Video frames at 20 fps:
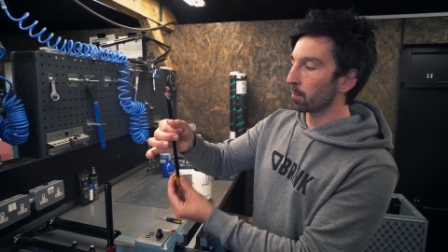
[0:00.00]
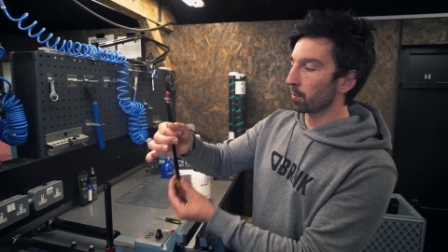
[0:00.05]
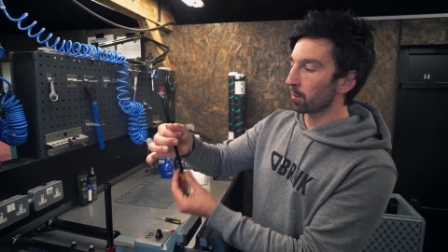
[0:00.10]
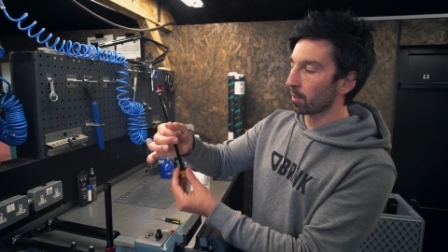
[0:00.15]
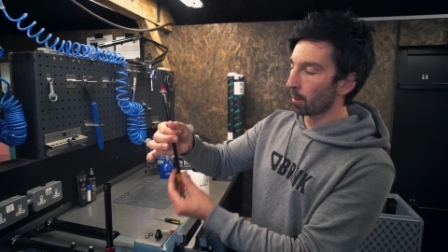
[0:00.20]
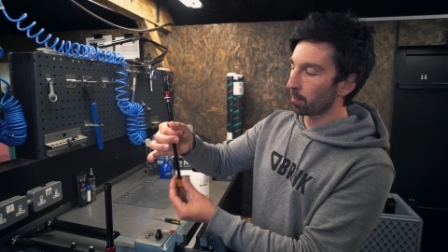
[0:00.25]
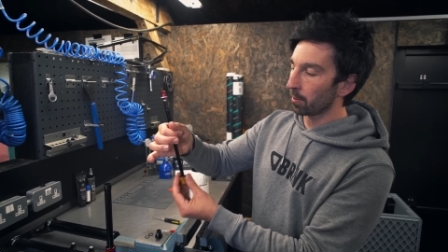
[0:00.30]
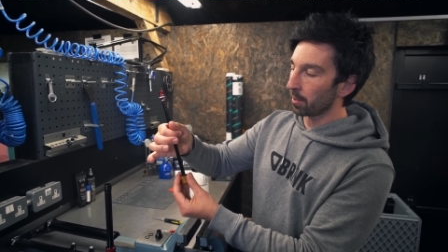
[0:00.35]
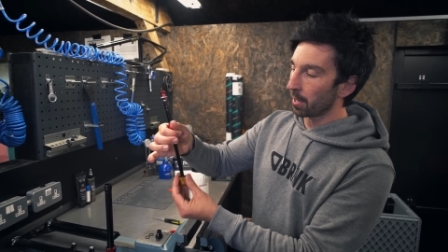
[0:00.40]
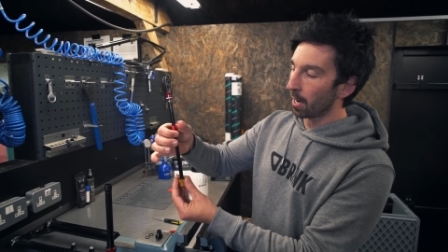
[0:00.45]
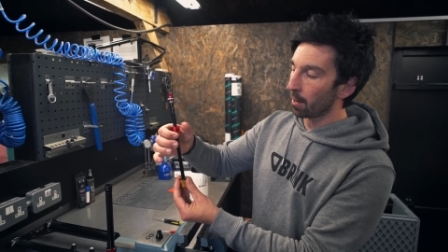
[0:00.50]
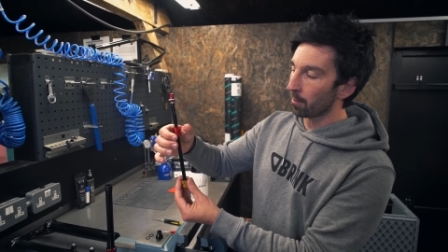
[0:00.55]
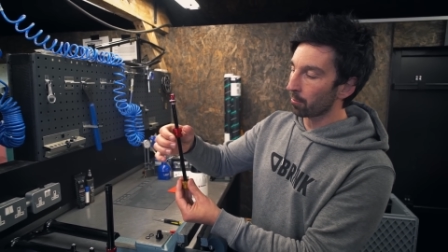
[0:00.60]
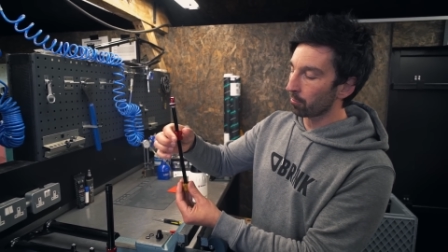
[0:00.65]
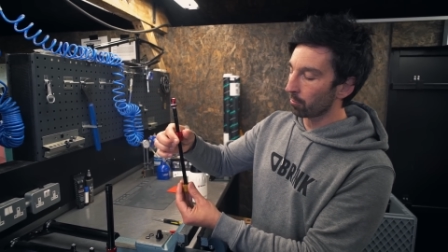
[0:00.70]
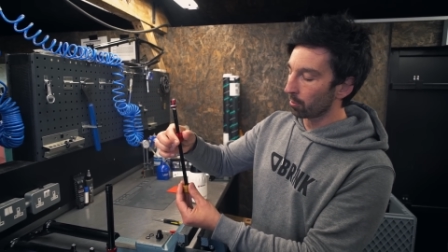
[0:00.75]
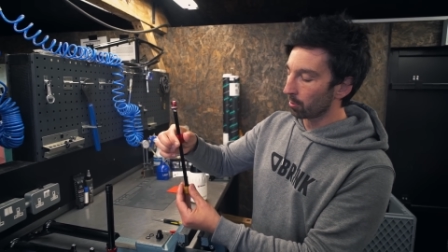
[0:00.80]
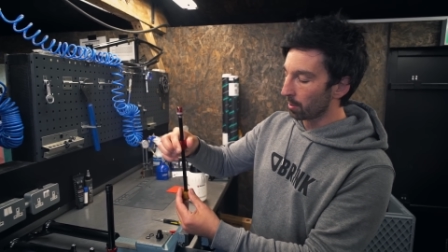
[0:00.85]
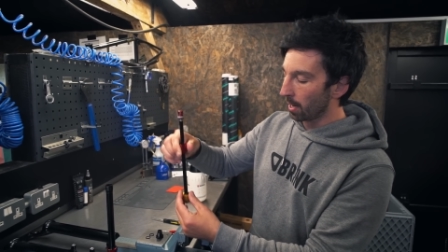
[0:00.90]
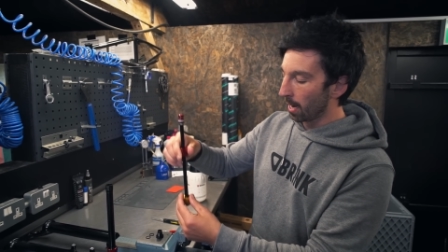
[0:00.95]
moves up and down
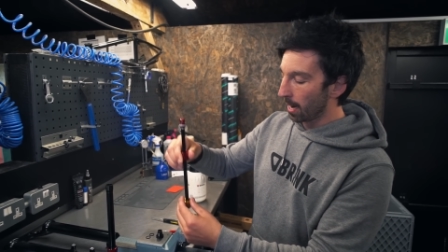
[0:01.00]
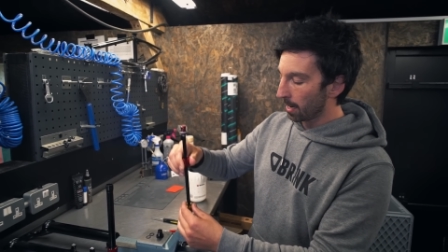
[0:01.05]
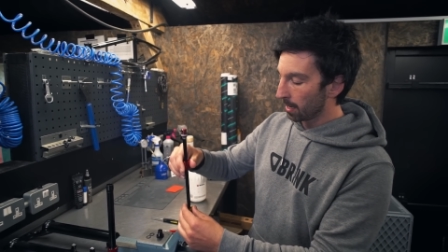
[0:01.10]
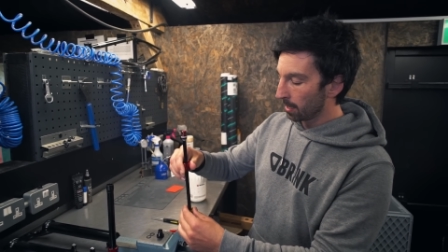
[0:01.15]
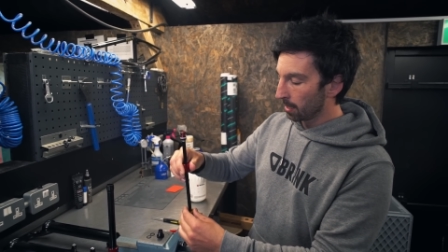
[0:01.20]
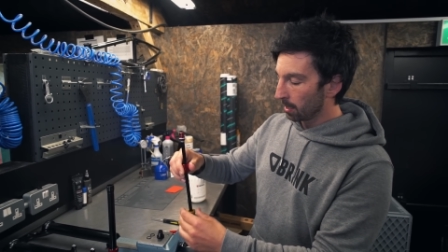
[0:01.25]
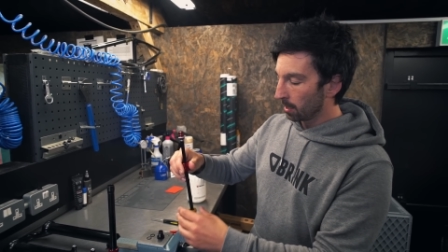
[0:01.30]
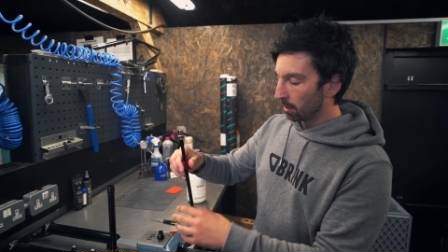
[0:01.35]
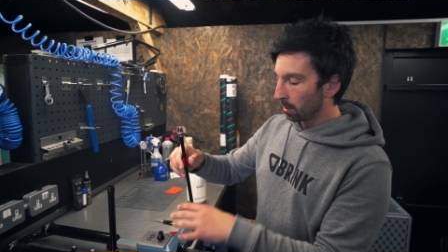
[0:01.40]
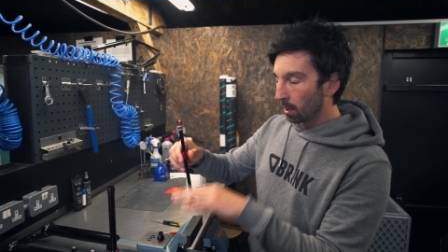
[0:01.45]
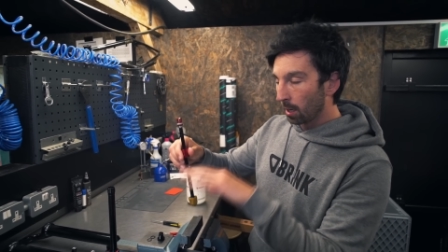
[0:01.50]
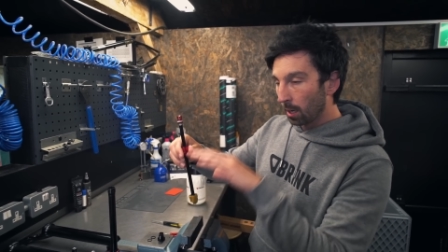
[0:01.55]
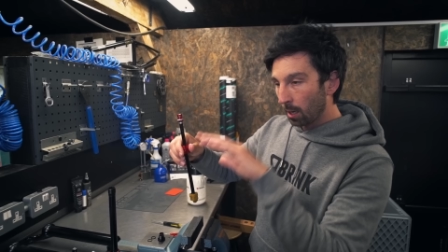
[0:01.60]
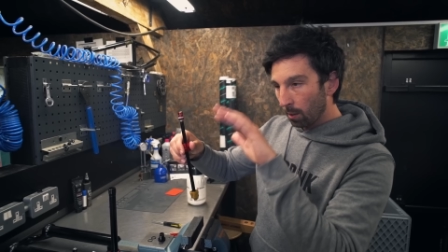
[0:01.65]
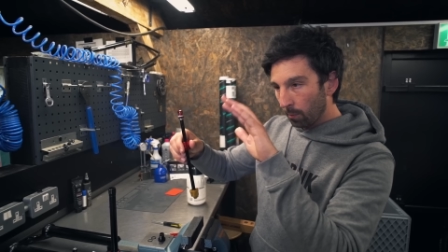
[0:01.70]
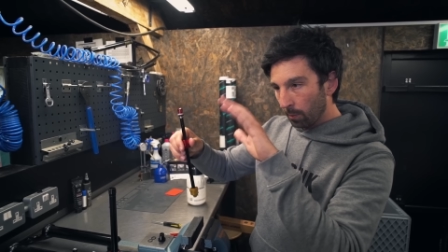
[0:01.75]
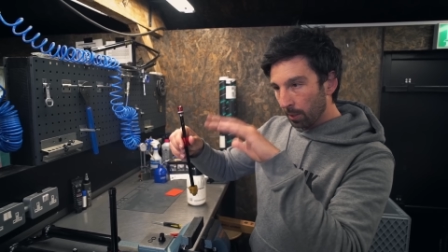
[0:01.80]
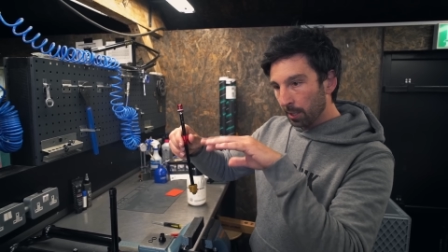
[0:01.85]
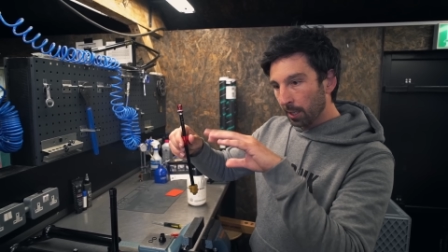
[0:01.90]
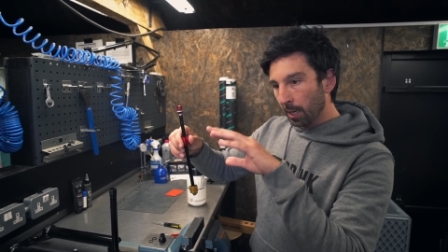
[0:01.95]
through that
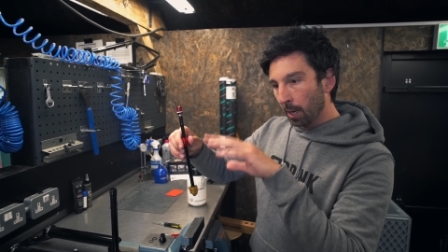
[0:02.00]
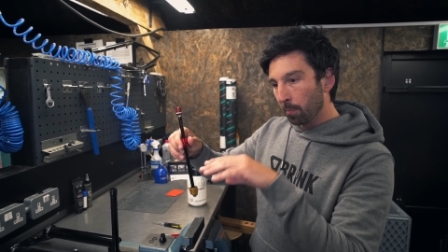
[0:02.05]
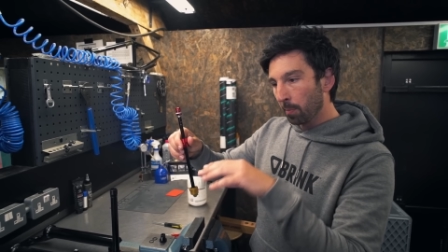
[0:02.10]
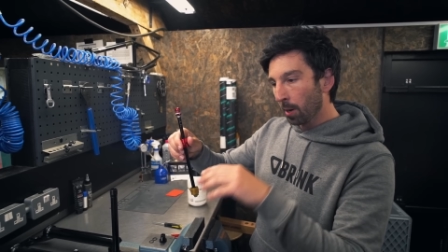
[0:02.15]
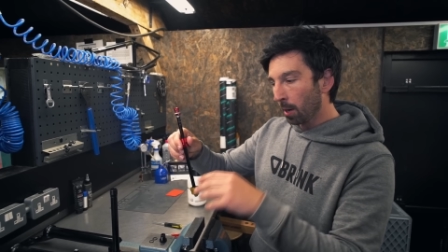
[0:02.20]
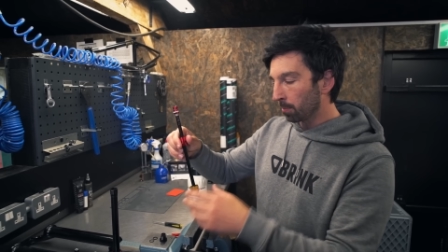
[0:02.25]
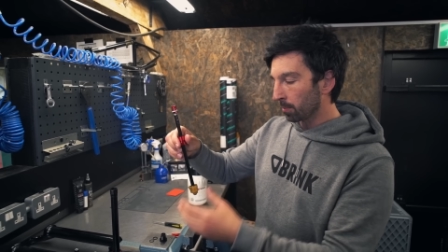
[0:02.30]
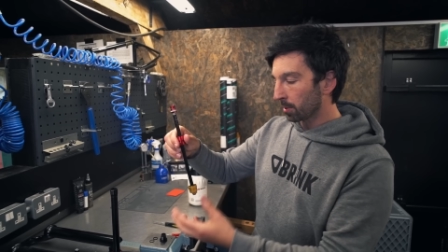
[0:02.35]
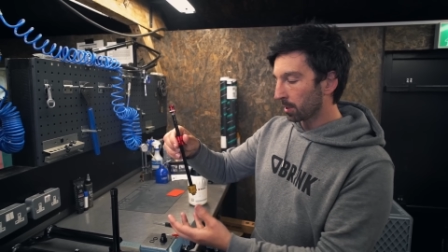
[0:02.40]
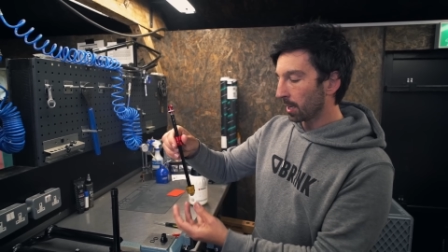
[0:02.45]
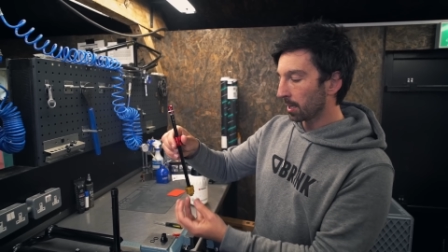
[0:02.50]
when you get bumps.